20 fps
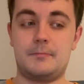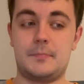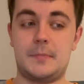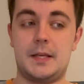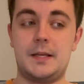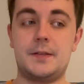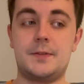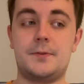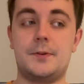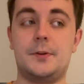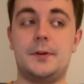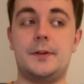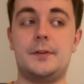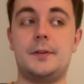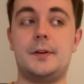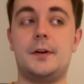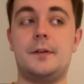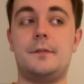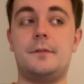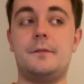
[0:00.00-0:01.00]
it's really
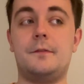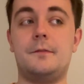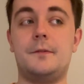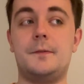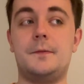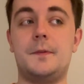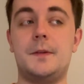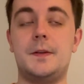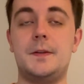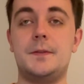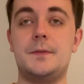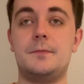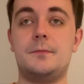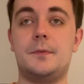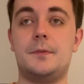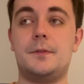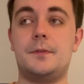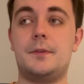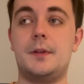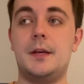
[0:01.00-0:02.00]
tough with these,
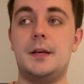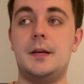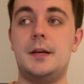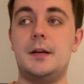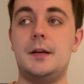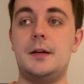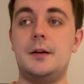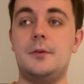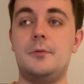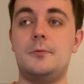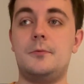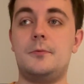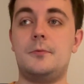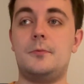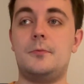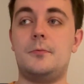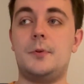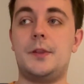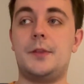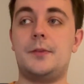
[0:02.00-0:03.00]

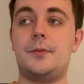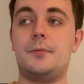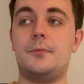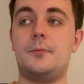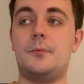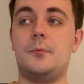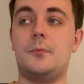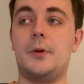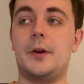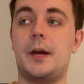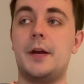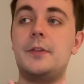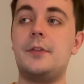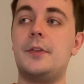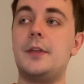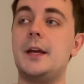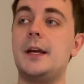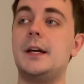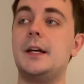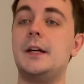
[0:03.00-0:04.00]
with what I
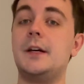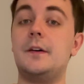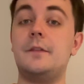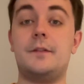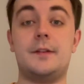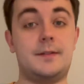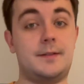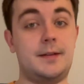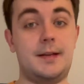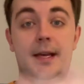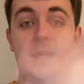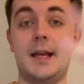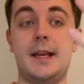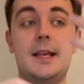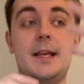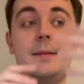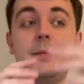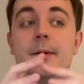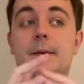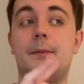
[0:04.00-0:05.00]
think of, and to
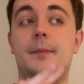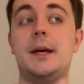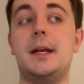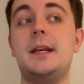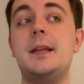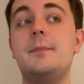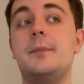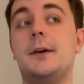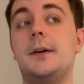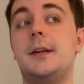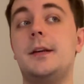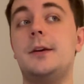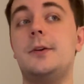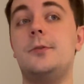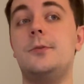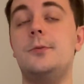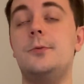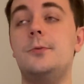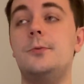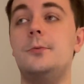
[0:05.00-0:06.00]
anybody
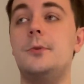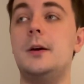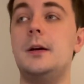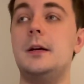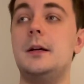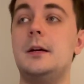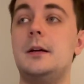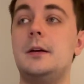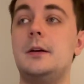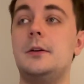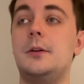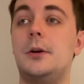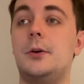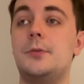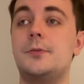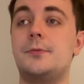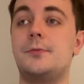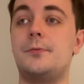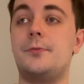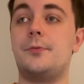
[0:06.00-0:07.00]
who
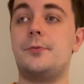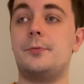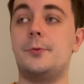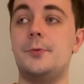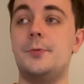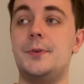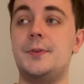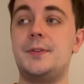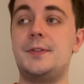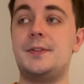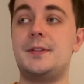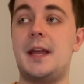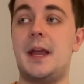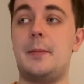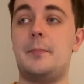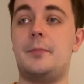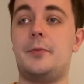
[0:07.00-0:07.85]
goes through the same